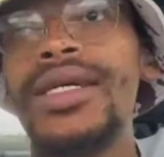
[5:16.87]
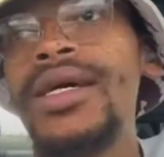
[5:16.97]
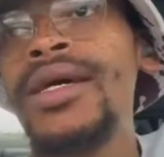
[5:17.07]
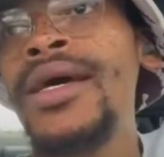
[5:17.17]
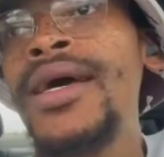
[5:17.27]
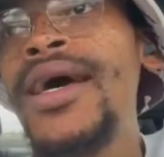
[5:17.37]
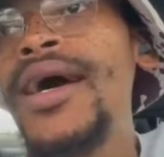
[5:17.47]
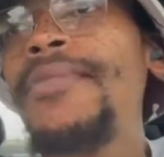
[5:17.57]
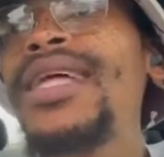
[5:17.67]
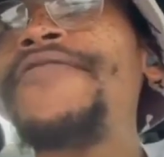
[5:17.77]
See,
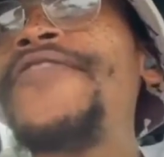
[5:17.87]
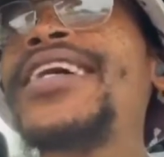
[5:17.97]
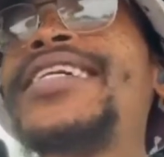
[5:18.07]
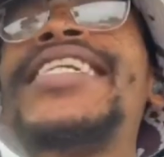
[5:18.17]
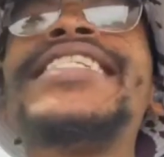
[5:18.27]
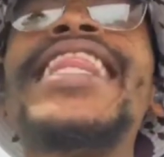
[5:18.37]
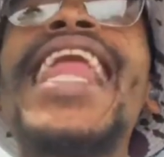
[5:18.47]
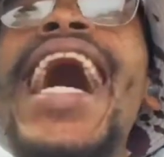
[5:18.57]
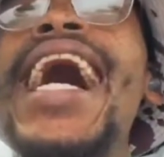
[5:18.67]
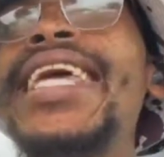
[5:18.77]
motherfuckers is
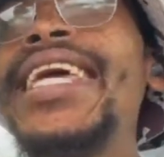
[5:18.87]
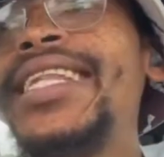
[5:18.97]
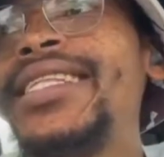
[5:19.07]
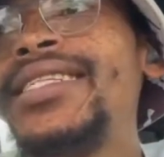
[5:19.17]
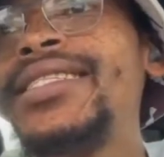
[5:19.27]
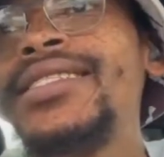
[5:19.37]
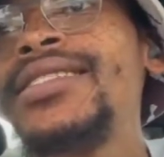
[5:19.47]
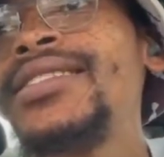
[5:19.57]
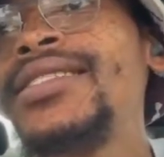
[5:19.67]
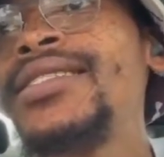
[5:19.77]
lying.
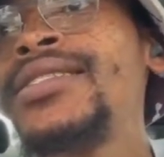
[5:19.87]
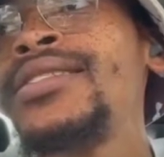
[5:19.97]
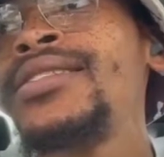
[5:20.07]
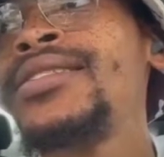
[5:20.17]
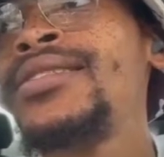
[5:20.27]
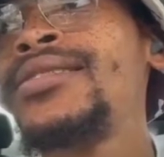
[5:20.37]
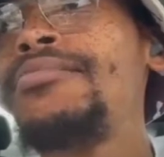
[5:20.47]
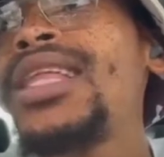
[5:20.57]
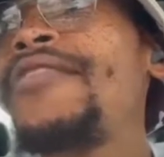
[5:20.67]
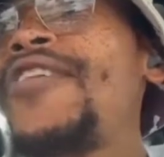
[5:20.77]

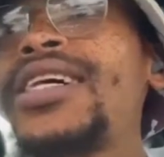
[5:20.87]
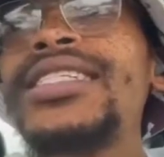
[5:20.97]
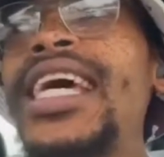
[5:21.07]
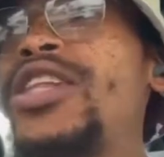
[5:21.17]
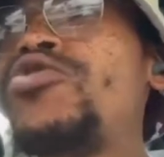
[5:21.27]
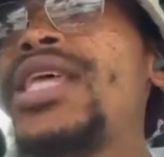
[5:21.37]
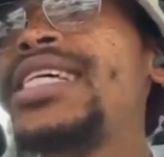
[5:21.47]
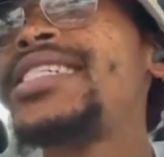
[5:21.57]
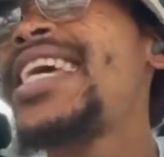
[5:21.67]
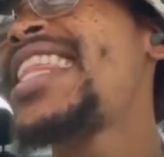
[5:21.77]
Motherfuckers ain't
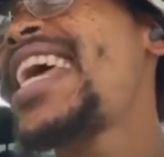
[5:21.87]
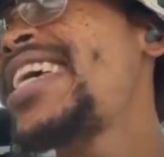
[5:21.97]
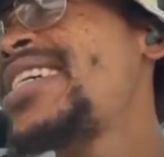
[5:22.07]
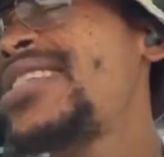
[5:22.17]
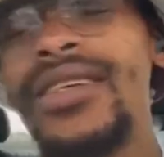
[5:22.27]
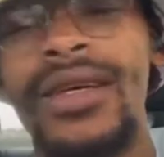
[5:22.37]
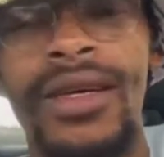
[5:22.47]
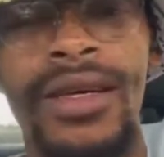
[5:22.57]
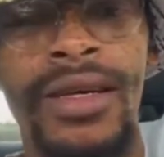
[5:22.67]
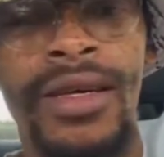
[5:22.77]
who they say they is.